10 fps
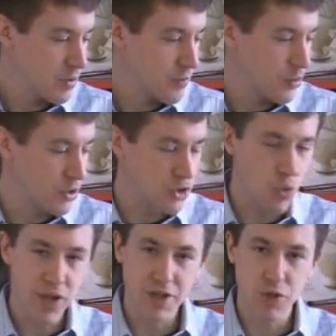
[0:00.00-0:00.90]
for
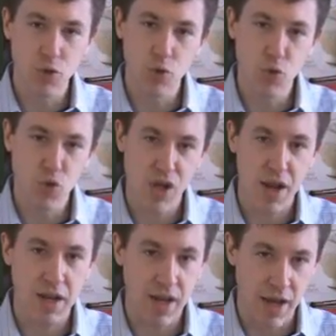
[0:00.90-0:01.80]

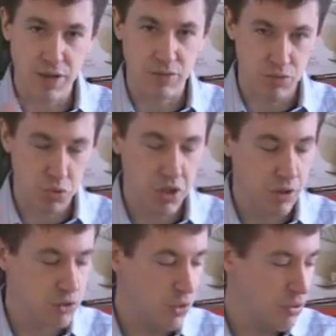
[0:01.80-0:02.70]
$22.99.
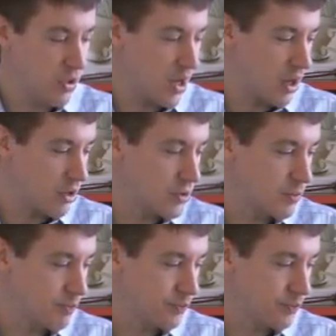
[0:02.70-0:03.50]
$23.